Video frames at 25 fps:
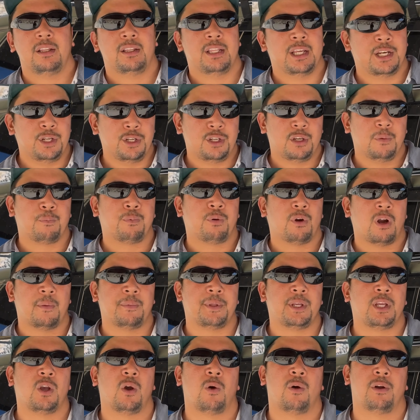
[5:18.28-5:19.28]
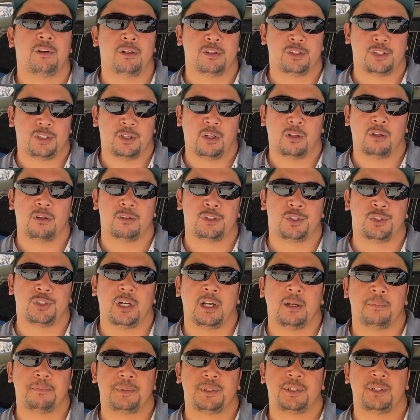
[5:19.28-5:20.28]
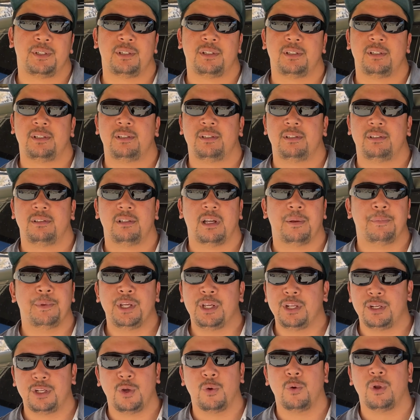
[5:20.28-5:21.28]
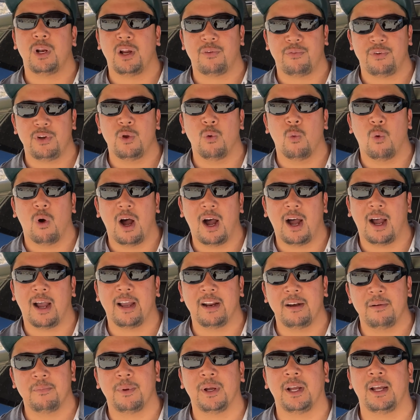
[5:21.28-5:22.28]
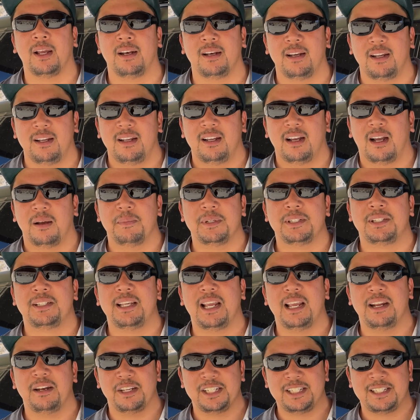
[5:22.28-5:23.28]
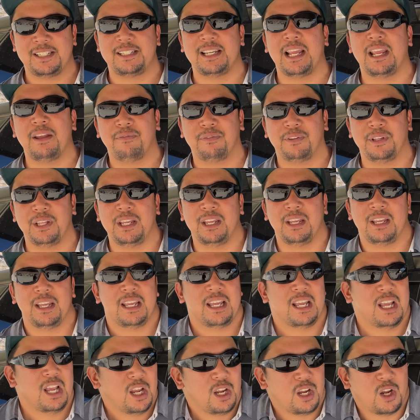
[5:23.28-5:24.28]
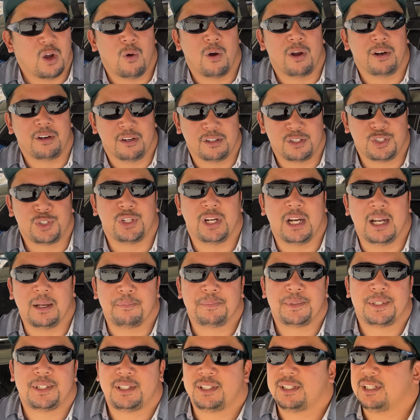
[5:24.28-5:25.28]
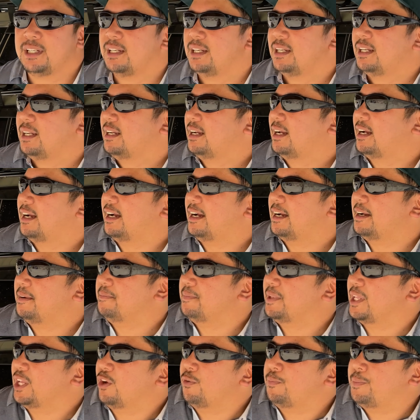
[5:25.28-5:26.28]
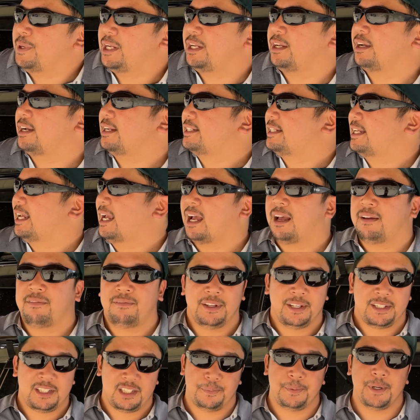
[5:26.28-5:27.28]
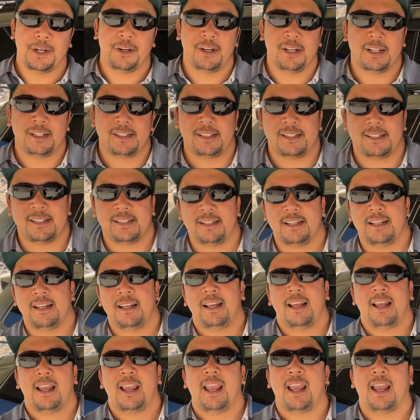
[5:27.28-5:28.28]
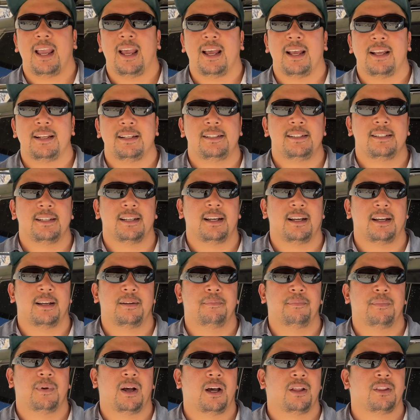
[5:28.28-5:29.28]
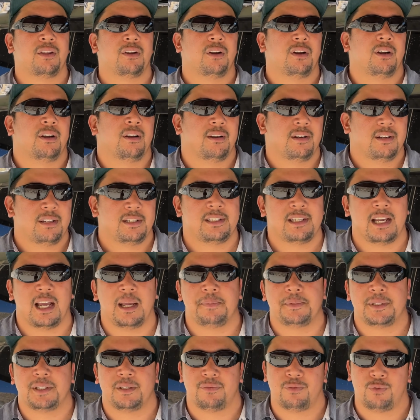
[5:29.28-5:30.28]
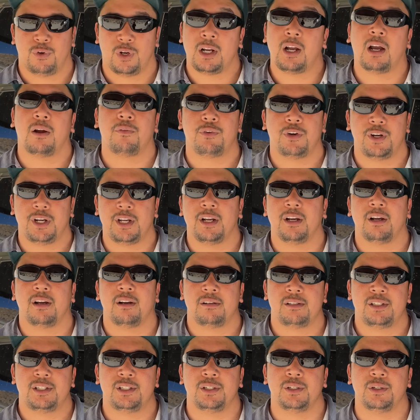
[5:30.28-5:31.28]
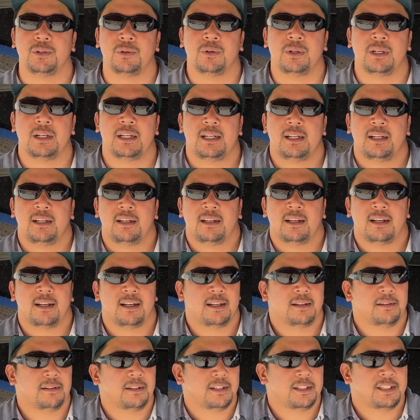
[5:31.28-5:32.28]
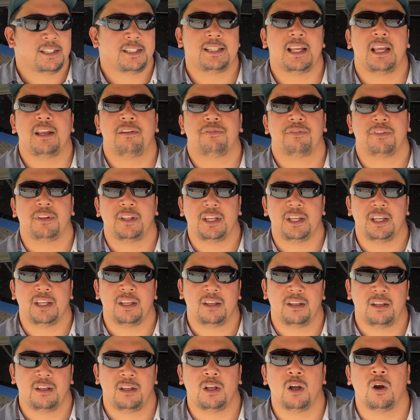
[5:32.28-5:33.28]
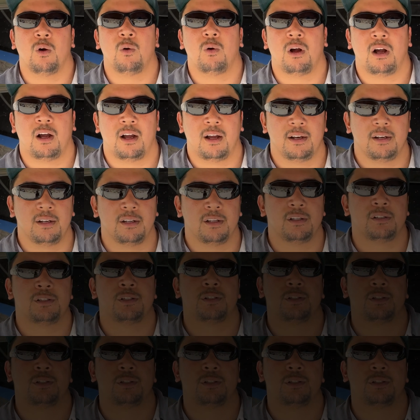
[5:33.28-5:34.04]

then you could probably go on your solo trips. I mean, you can do whatever you want, but I'm just saying to safely go on your trips. Um, it would be good to have experience and um, other types of recovery gear to uh, safely go on